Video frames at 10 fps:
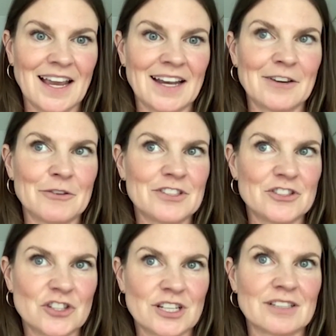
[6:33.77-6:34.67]
And it was
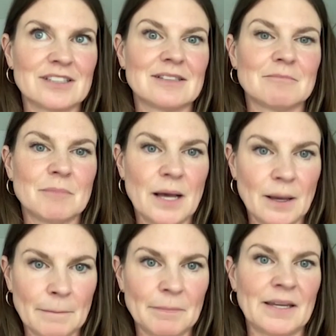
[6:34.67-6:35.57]
just
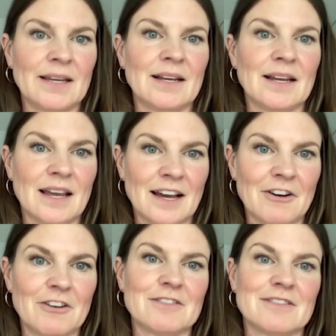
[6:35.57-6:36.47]
pumping
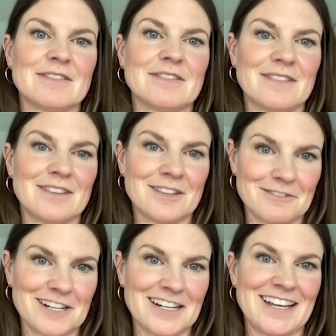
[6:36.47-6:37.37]
out the
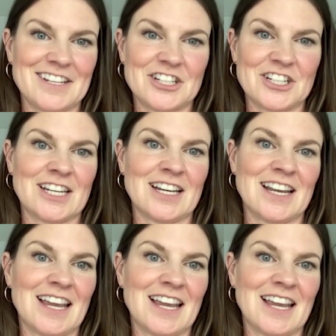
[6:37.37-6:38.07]
radiation.